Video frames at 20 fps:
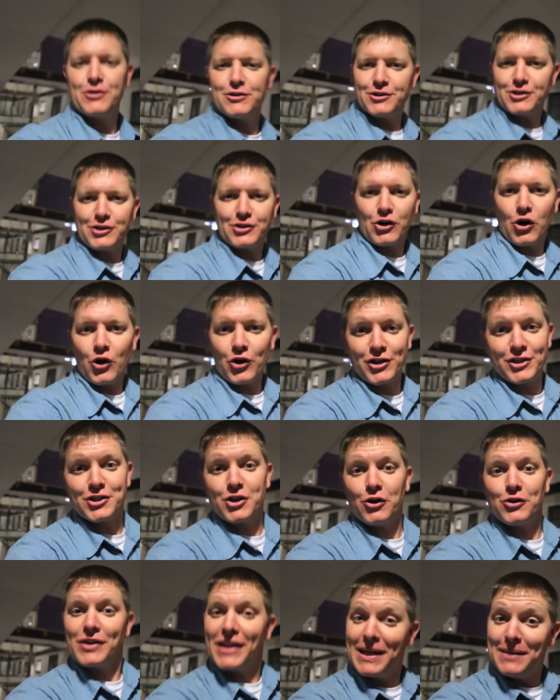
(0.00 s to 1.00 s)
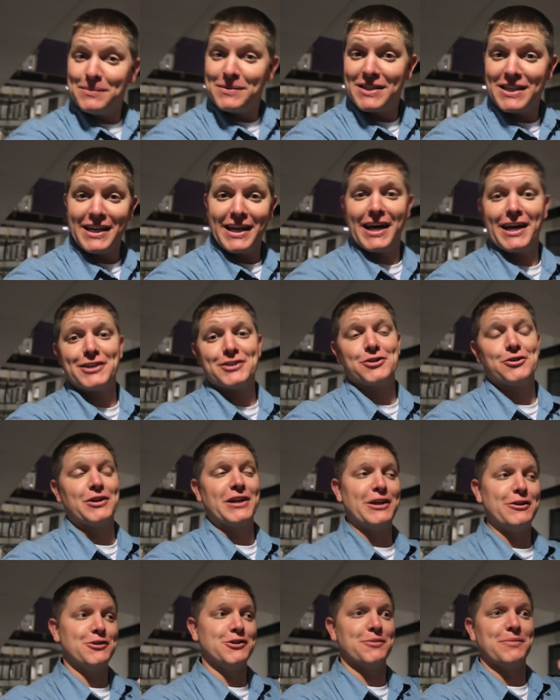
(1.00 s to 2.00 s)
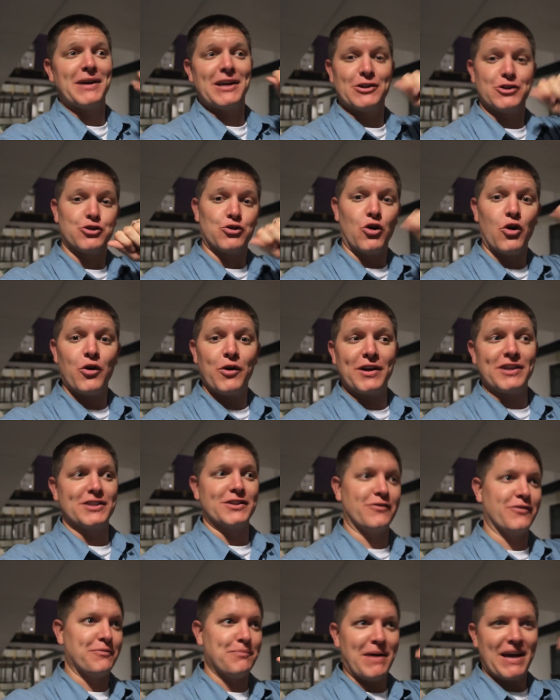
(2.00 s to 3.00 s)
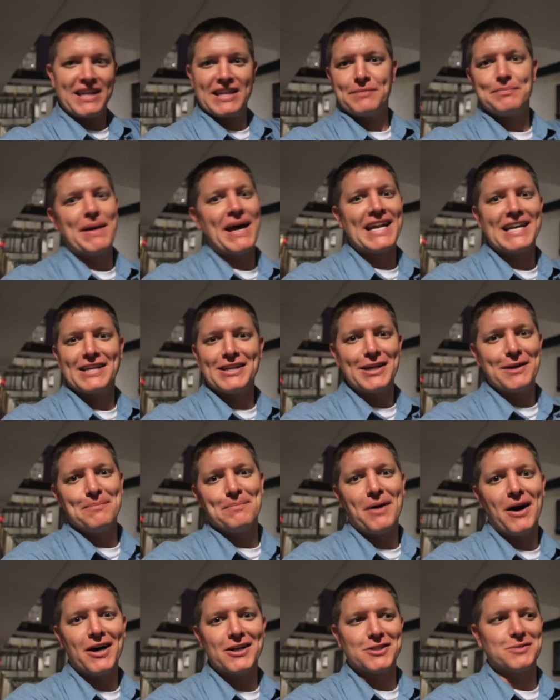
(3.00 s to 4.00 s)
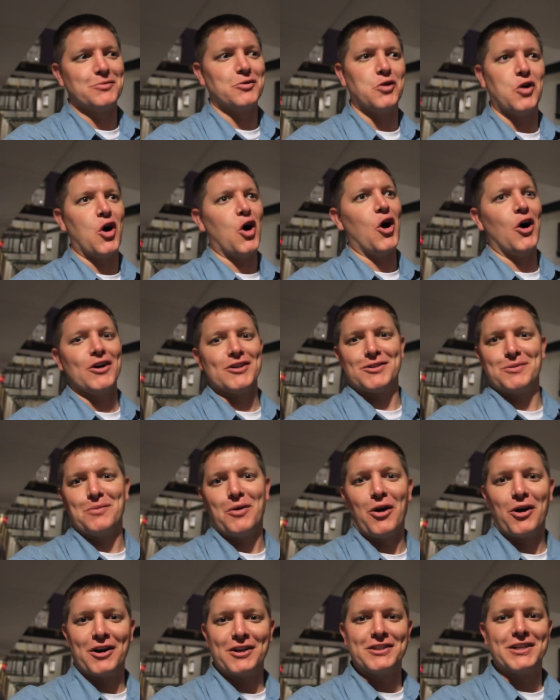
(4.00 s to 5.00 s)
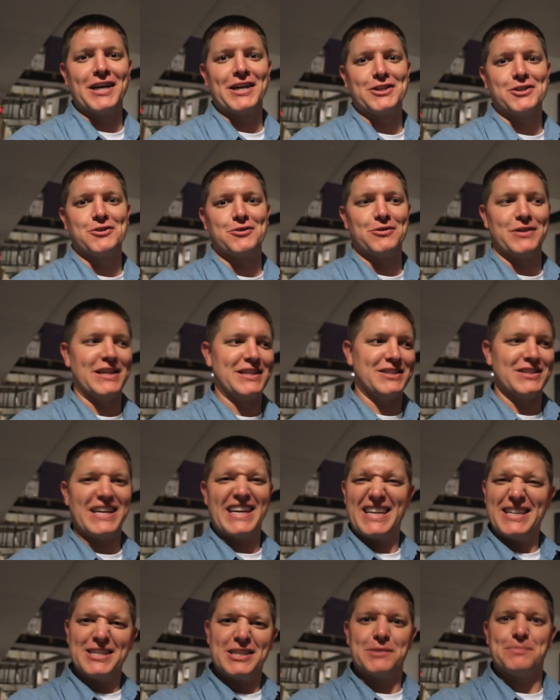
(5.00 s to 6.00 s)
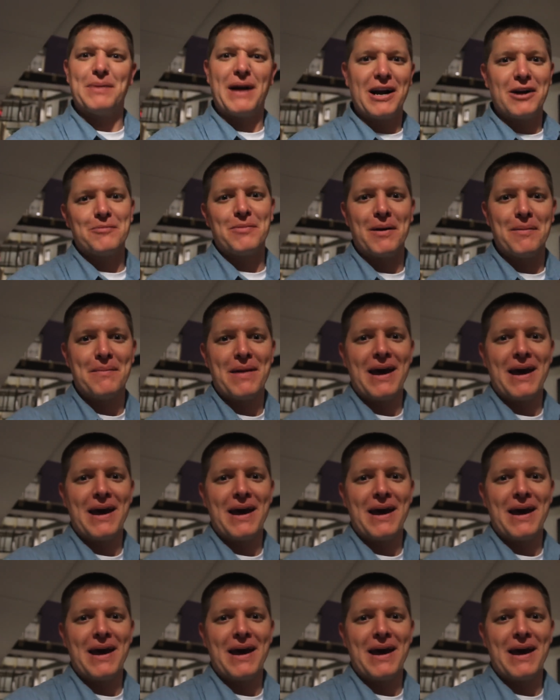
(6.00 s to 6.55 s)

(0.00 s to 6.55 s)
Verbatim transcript: there's this artist called M C Escher, and he used to make drawings of mathematically impossible, awesome architecture that's like inspired by